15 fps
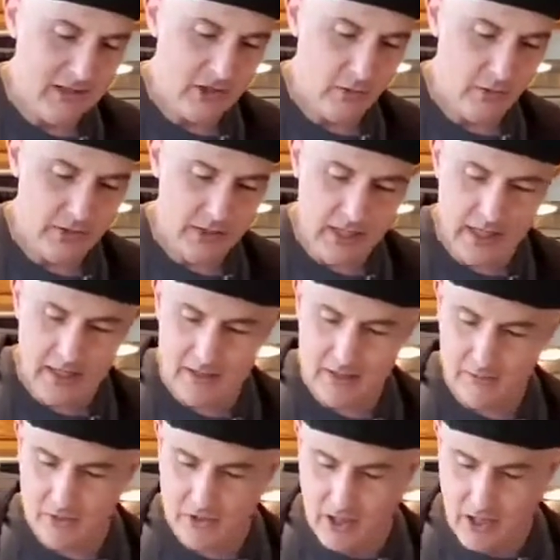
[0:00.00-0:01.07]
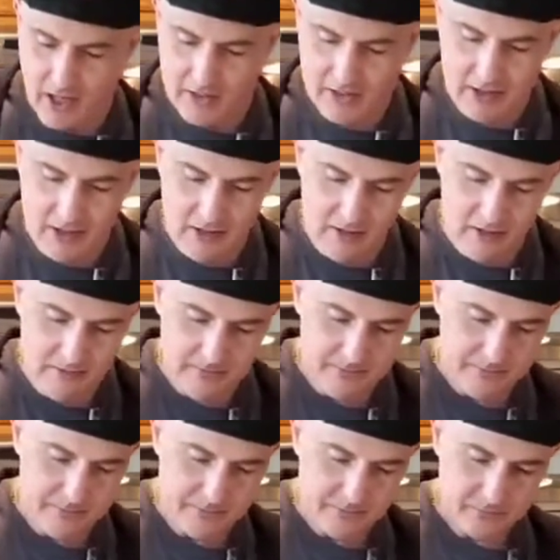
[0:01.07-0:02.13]
So we're going to add some sauce here.
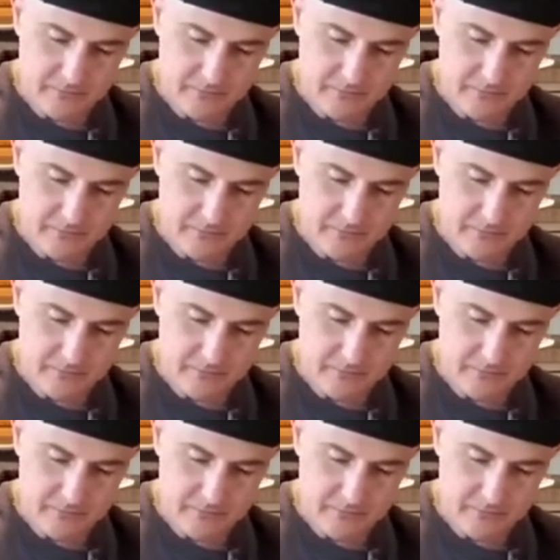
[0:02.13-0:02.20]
